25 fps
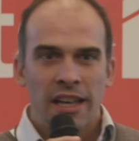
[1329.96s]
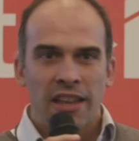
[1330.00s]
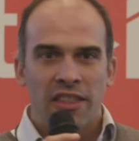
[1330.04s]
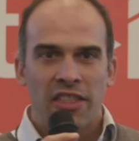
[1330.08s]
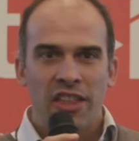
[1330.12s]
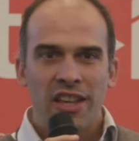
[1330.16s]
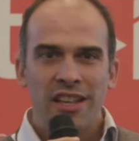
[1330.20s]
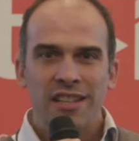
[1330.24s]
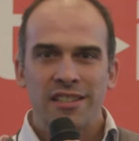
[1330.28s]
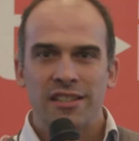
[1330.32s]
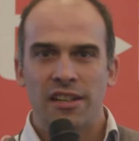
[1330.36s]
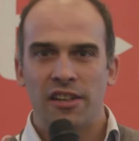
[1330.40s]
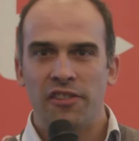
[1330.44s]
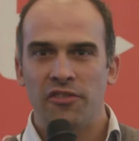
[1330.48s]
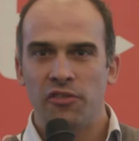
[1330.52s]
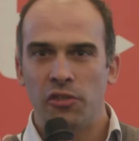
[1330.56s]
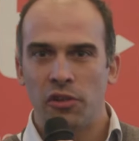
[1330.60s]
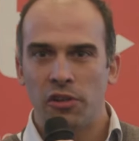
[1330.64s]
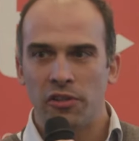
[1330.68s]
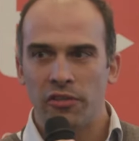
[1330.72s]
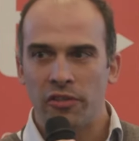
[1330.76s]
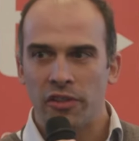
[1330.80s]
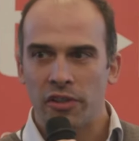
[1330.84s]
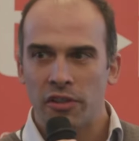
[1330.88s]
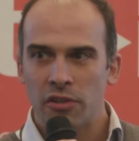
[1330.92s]
Things are
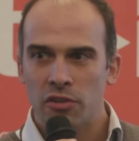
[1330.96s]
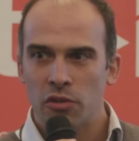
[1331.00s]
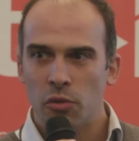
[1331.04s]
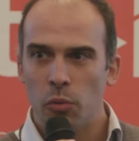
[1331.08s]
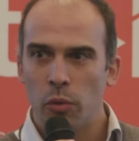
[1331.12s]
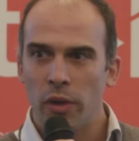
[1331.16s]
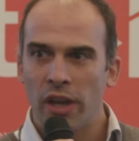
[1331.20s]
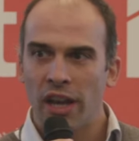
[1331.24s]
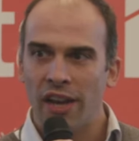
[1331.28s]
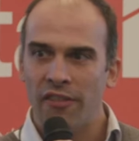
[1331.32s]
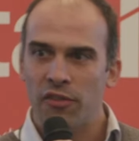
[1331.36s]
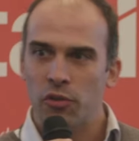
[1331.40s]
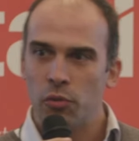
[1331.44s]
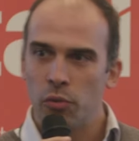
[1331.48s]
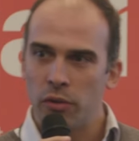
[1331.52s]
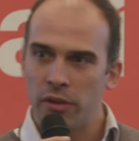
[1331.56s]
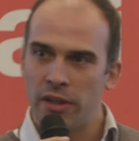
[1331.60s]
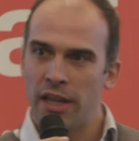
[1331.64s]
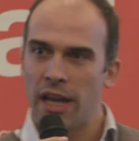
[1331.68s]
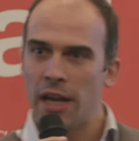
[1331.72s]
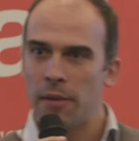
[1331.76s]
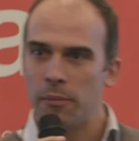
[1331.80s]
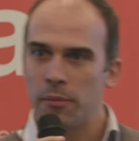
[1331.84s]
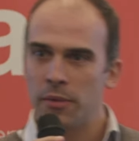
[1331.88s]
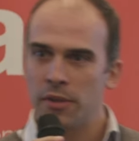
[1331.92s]
evolving, so we have to
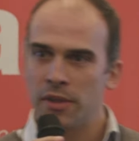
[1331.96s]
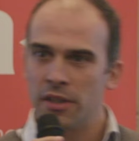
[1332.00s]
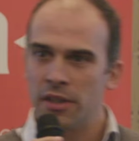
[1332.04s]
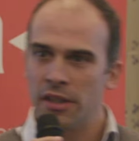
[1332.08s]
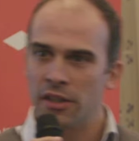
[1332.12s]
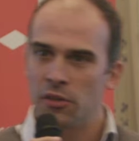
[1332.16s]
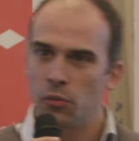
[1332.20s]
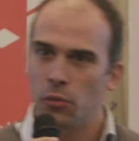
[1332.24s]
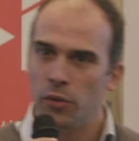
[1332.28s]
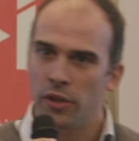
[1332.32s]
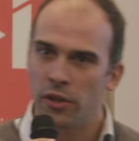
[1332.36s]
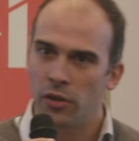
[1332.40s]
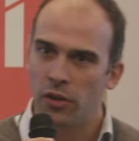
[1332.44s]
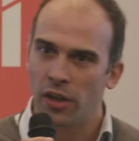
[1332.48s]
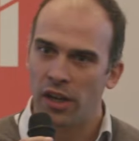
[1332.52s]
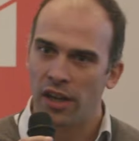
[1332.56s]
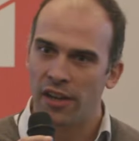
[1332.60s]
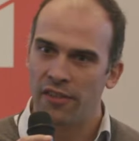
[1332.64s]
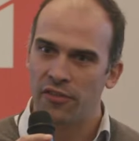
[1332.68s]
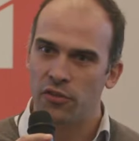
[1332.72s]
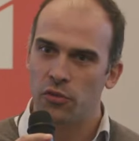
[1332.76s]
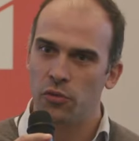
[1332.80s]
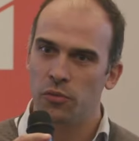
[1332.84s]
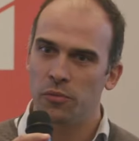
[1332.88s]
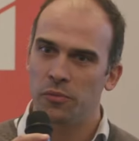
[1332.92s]
adapt and really
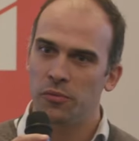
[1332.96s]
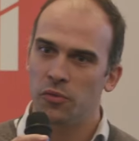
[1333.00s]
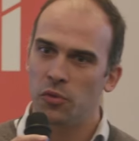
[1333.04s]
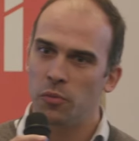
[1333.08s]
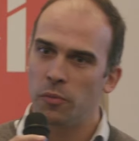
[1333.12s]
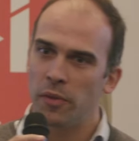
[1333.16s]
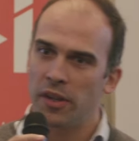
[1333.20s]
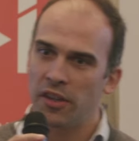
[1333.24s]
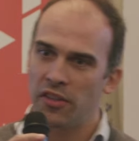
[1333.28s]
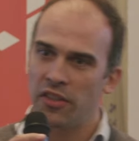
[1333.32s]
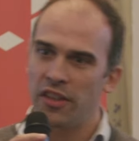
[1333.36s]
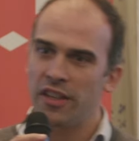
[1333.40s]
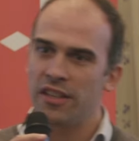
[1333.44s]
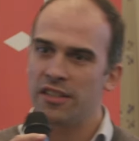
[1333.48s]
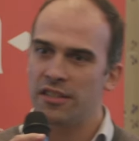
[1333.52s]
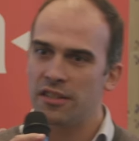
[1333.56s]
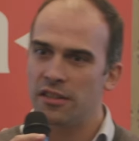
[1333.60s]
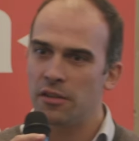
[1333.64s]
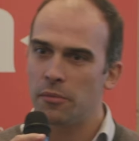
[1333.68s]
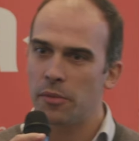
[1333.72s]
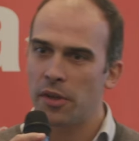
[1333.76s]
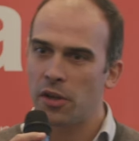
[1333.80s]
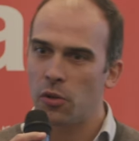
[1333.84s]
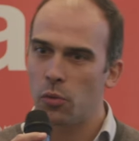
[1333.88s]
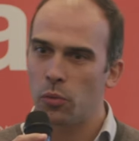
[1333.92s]
have to make things
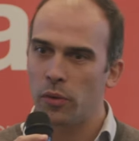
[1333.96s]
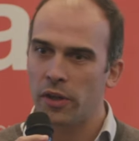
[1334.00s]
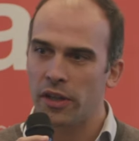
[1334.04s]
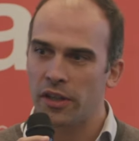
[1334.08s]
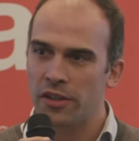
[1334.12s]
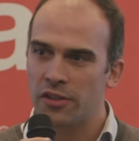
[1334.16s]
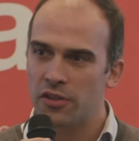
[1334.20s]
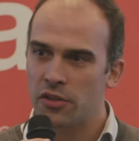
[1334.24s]
in a better way.